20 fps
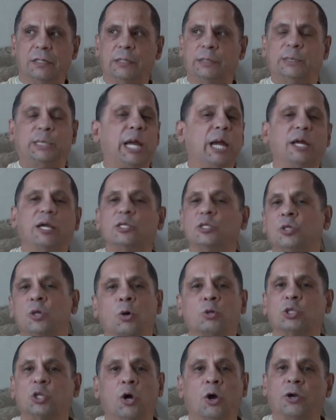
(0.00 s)
There is
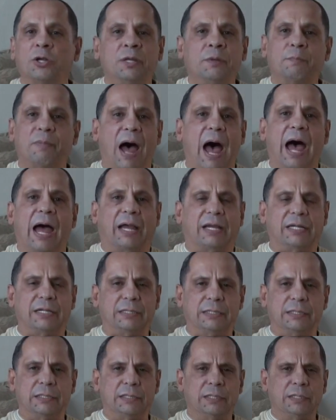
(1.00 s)
no turning back.
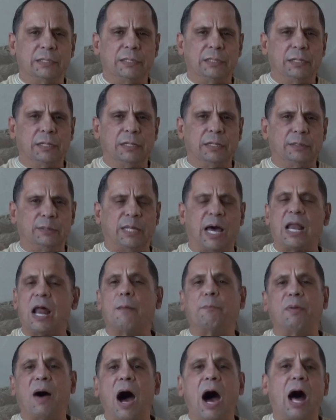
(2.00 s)
That
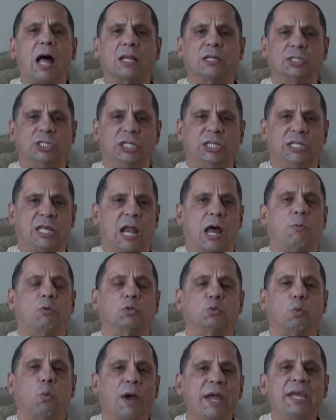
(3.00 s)
apology that I
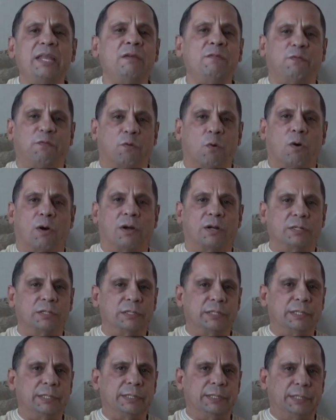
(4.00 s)
was waiting for
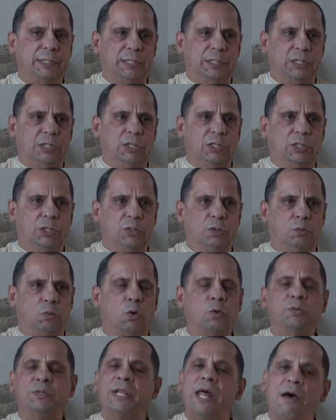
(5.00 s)

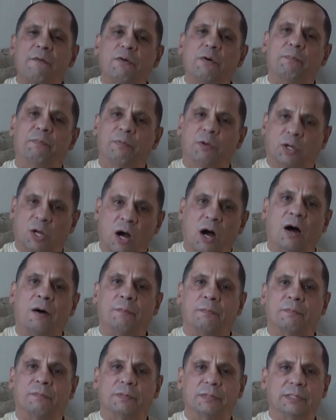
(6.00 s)
will never
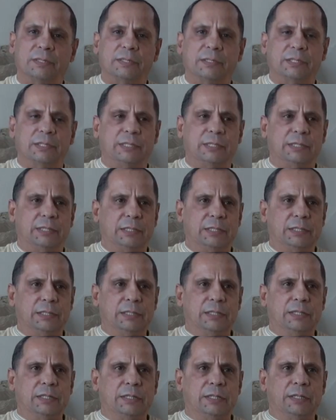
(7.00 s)
come.
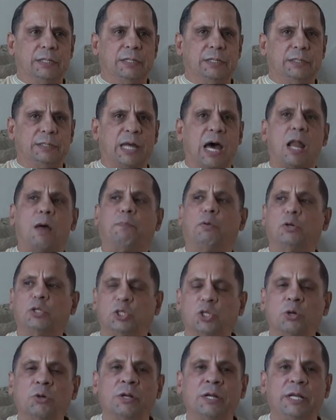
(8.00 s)
That
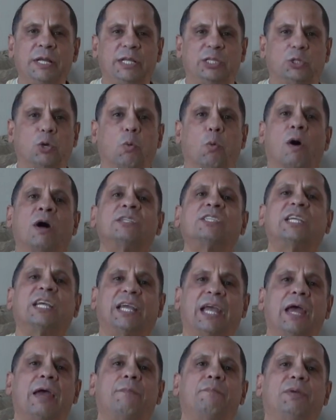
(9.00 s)
opportunity to once
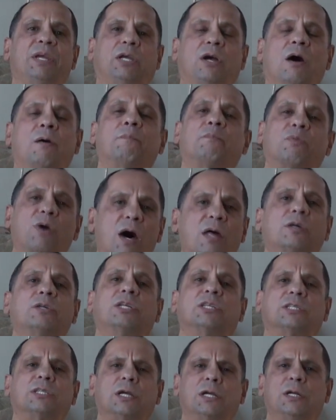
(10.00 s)
again become
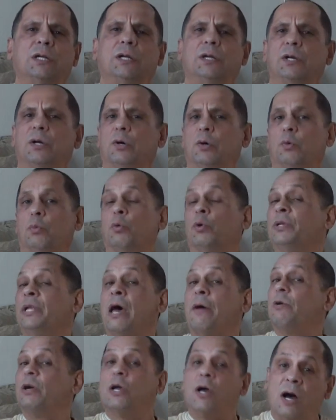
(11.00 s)
brothers will
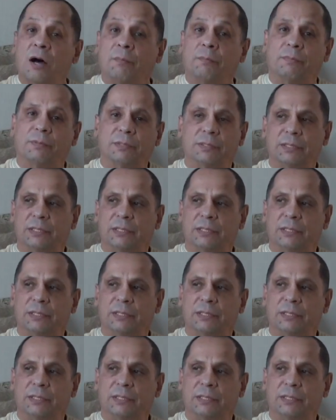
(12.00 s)
never come.